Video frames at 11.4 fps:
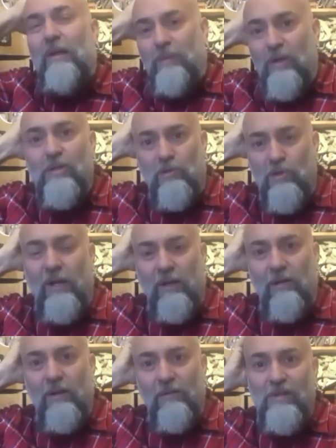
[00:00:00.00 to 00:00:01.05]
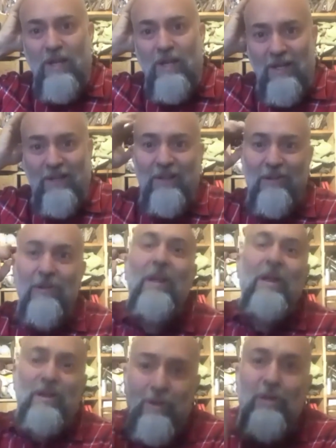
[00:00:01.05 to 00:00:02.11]
personal trainer of saying, you know,
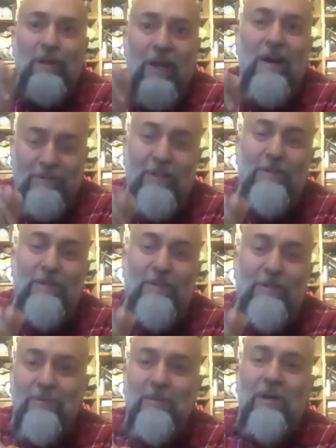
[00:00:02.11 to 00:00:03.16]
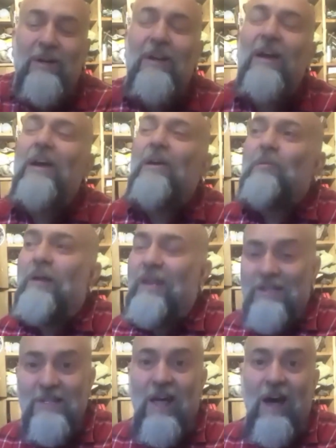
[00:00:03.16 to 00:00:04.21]
you're going to have to do hard work when they
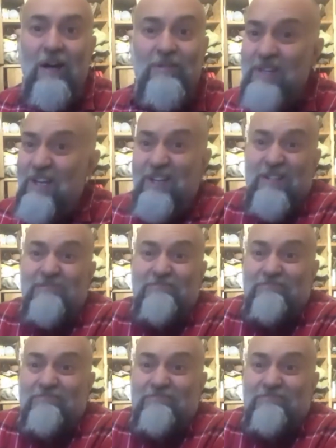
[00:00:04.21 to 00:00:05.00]
start, of saying, look,